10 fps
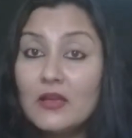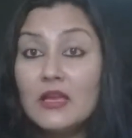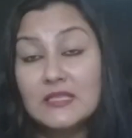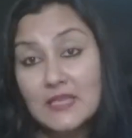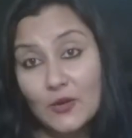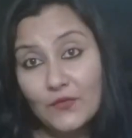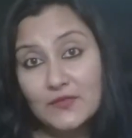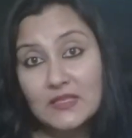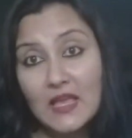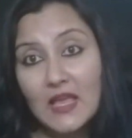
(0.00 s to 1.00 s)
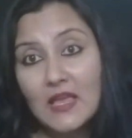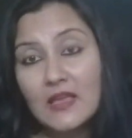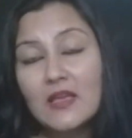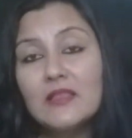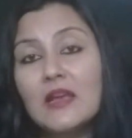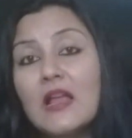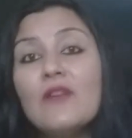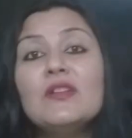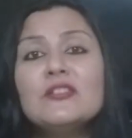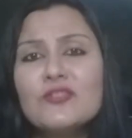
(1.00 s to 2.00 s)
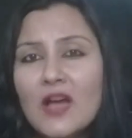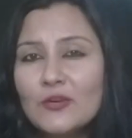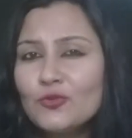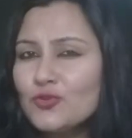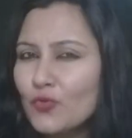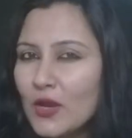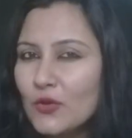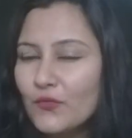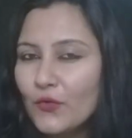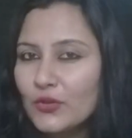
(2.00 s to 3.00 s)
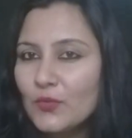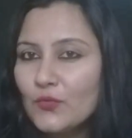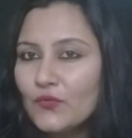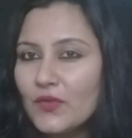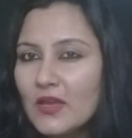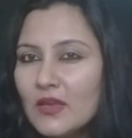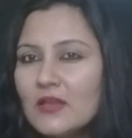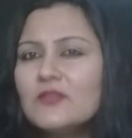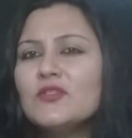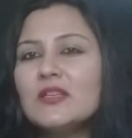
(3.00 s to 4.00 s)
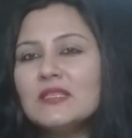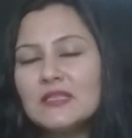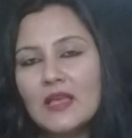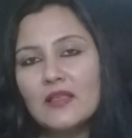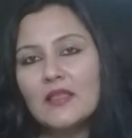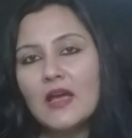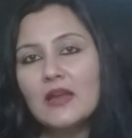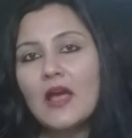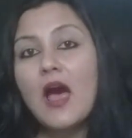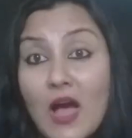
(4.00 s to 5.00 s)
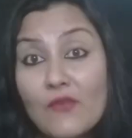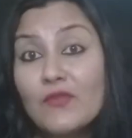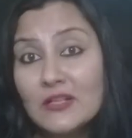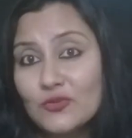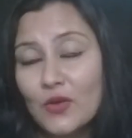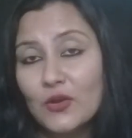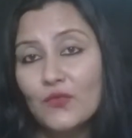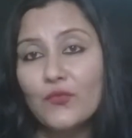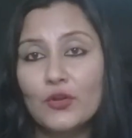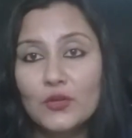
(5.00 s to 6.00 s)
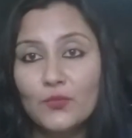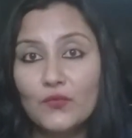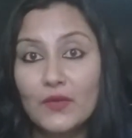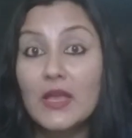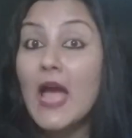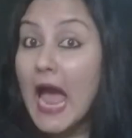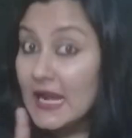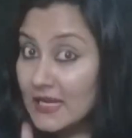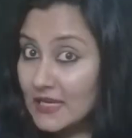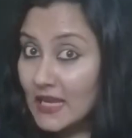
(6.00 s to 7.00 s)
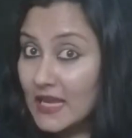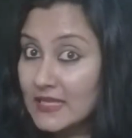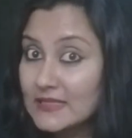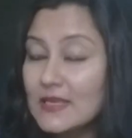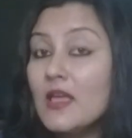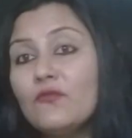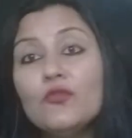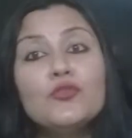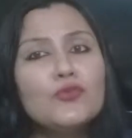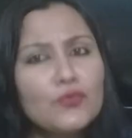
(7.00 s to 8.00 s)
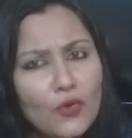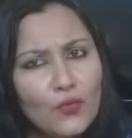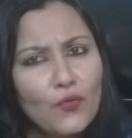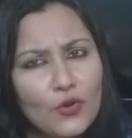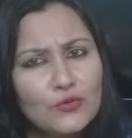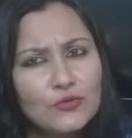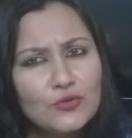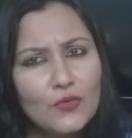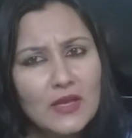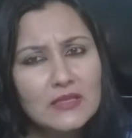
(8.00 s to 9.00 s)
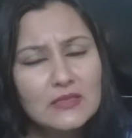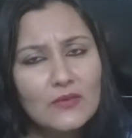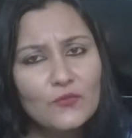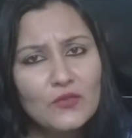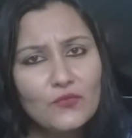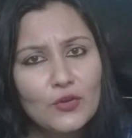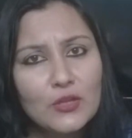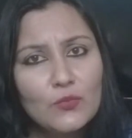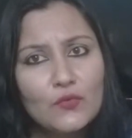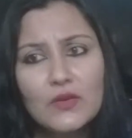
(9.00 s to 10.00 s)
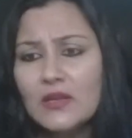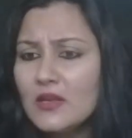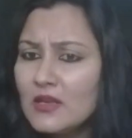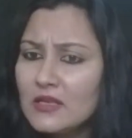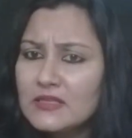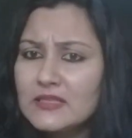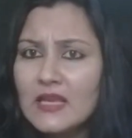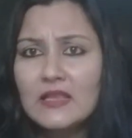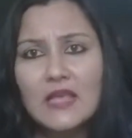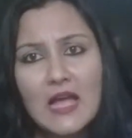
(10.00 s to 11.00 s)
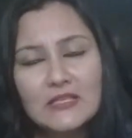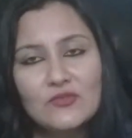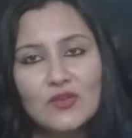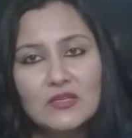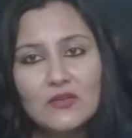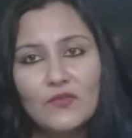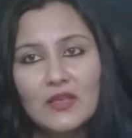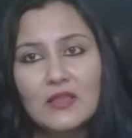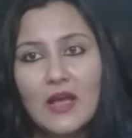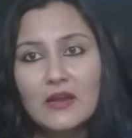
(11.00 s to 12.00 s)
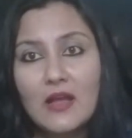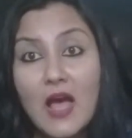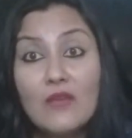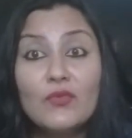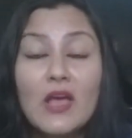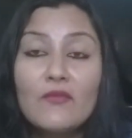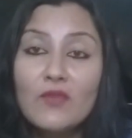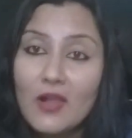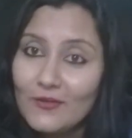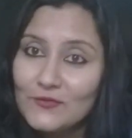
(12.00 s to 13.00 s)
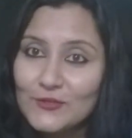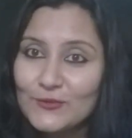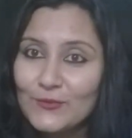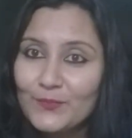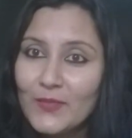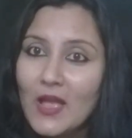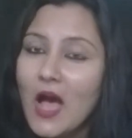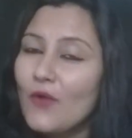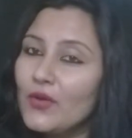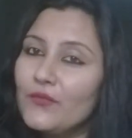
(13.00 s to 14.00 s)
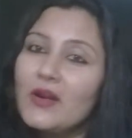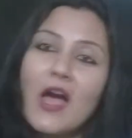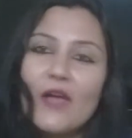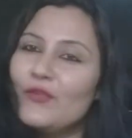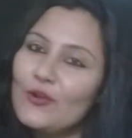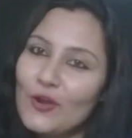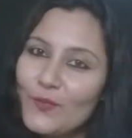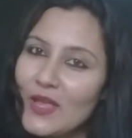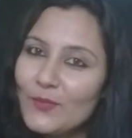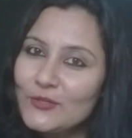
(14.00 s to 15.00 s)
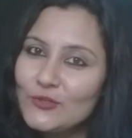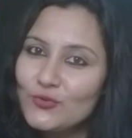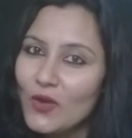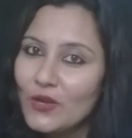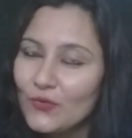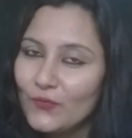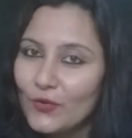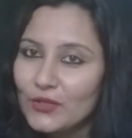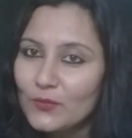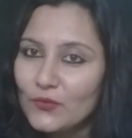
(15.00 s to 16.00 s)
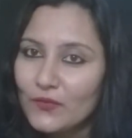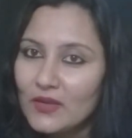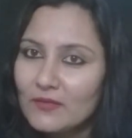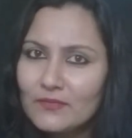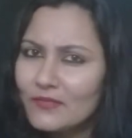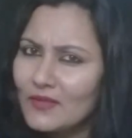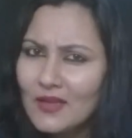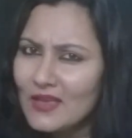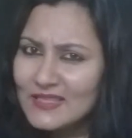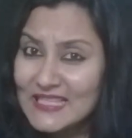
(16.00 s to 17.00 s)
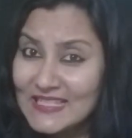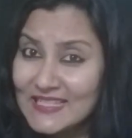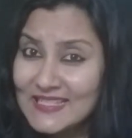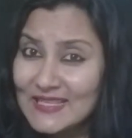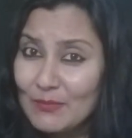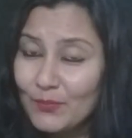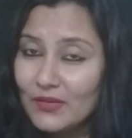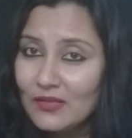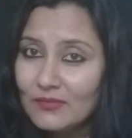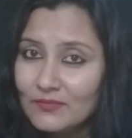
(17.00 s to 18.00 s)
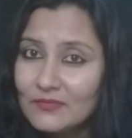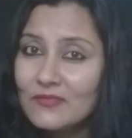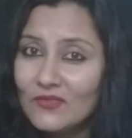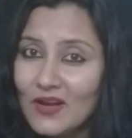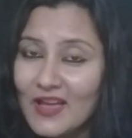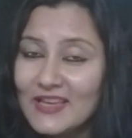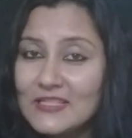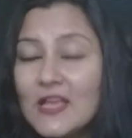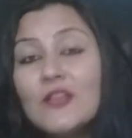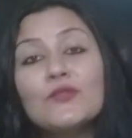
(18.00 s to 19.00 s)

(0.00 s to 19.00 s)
Instead of saying that I will try to join you for the movie, just say that I will join you for the movie. And in case if you do not want to join someone for the movie, say that straight away that I would have loved to. However, I will not be able to join you for the movie. Isn't it simple? Right?